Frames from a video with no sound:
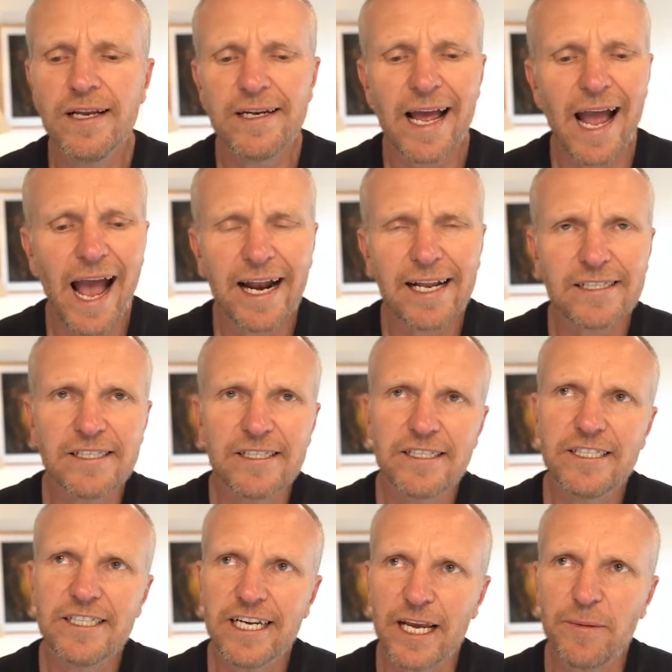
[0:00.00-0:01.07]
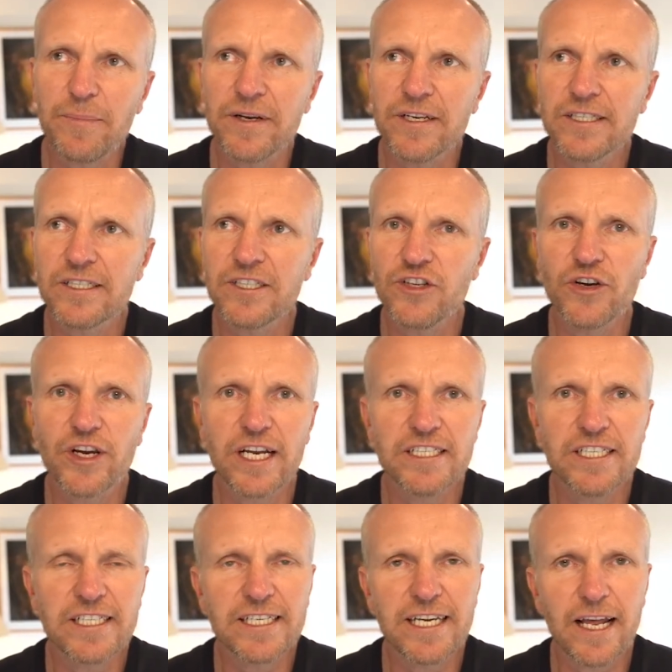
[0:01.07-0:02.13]
Now, at its cheapest, you can
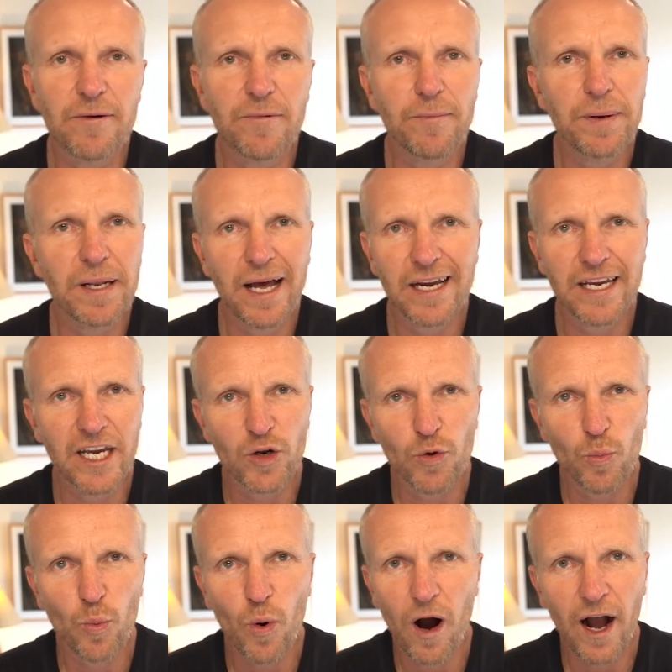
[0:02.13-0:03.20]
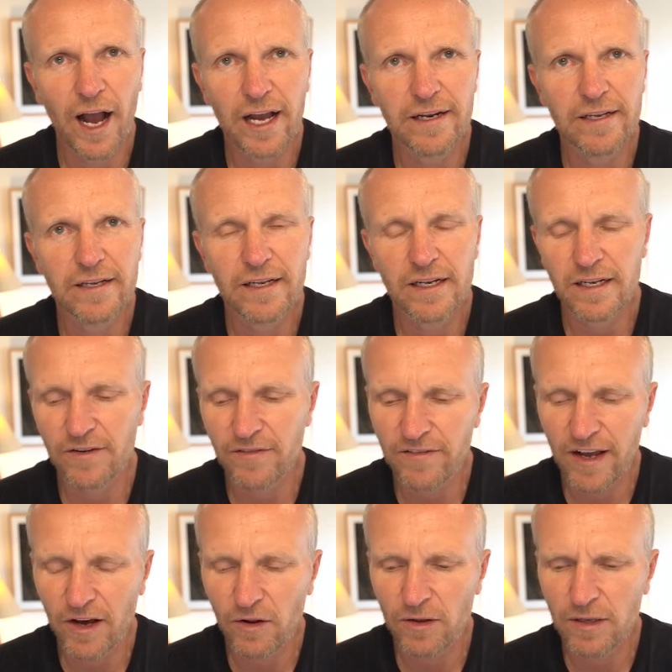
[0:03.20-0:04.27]
just get plug in wired
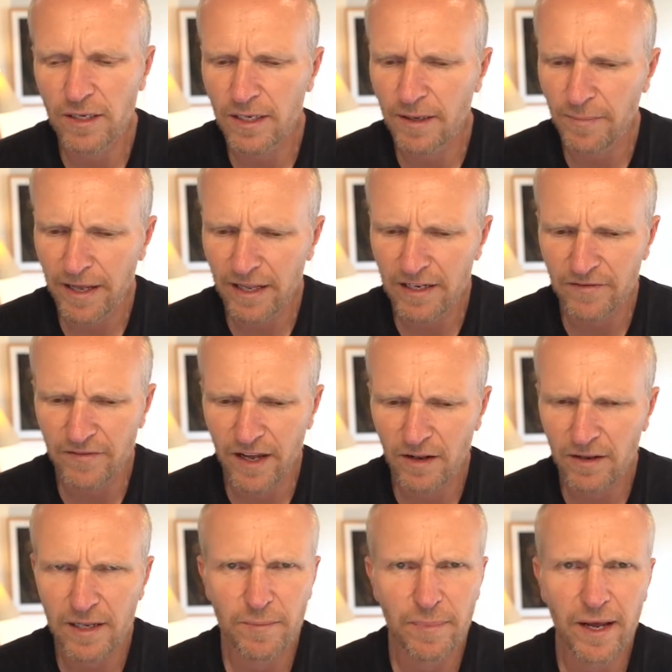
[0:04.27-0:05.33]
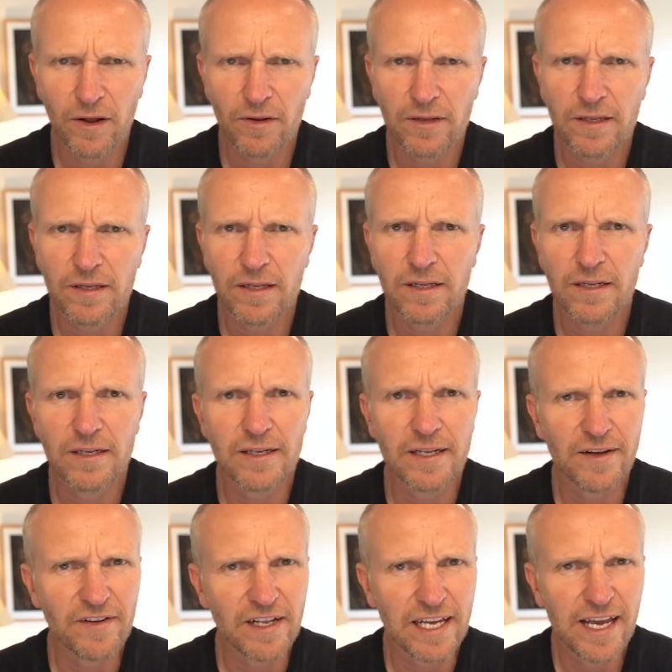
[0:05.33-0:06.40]
Lavelle, lapel, lavelle lapel,
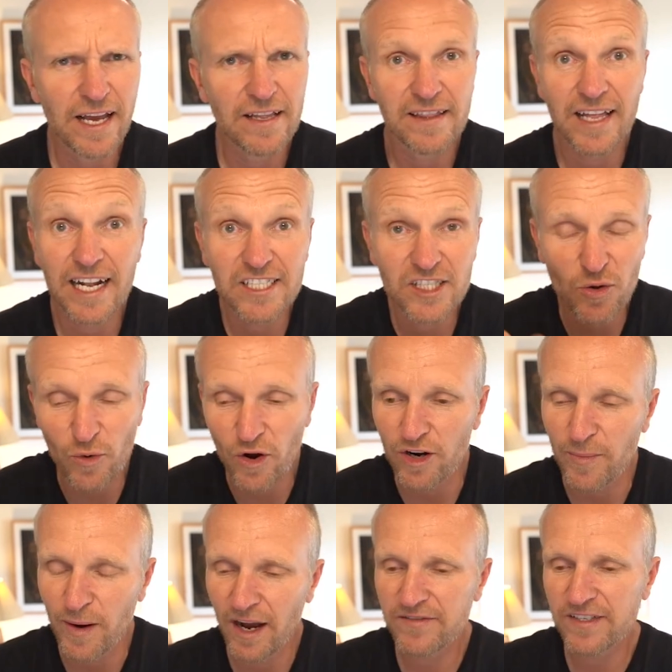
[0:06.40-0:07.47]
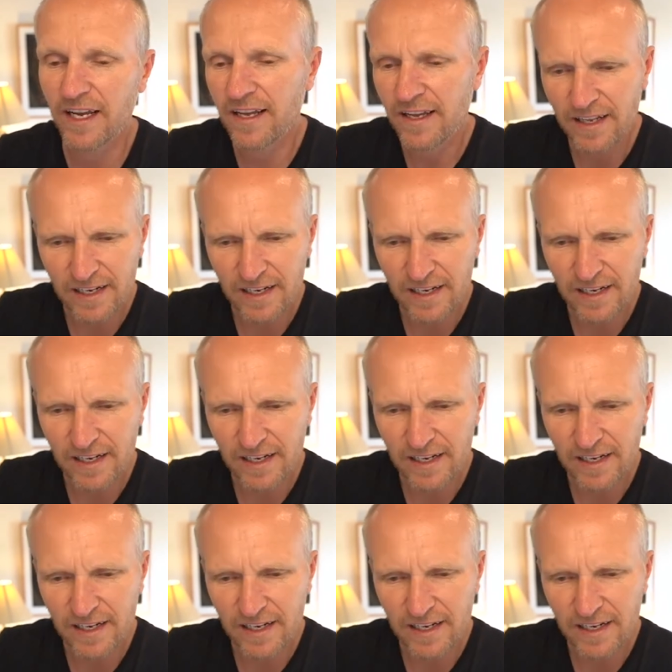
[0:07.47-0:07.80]
lavalier. That's the word I'm after.